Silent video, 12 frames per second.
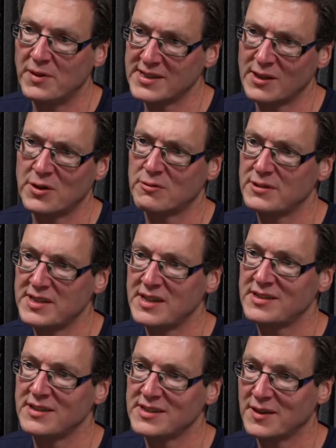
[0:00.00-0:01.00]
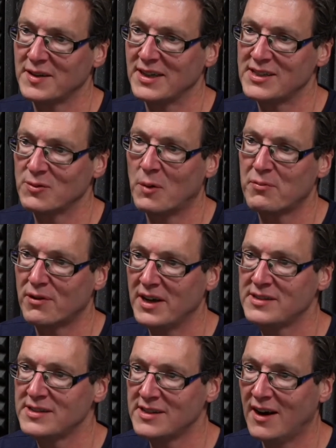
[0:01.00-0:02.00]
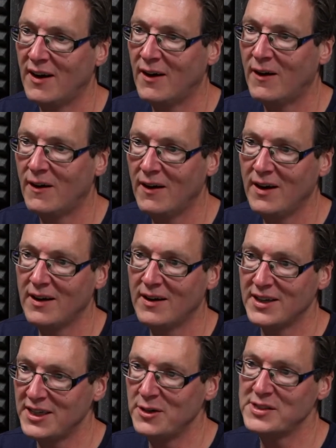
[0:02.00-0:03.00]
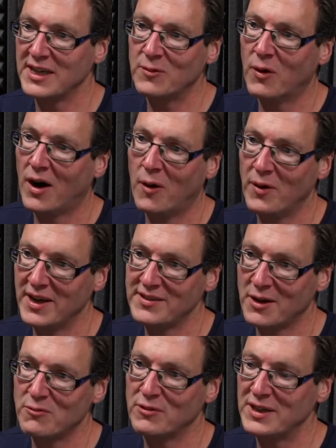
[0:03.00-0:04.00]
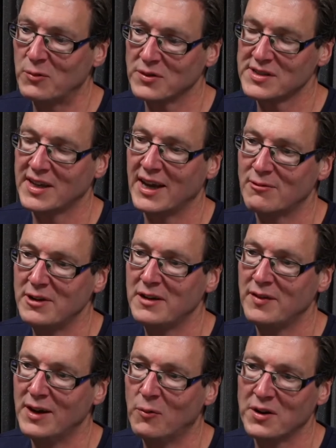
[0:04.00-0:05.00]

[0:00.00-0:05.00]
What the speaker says: There's a lot of resistance, I think, to operators that are using Huawei and don't really want to get rid of it.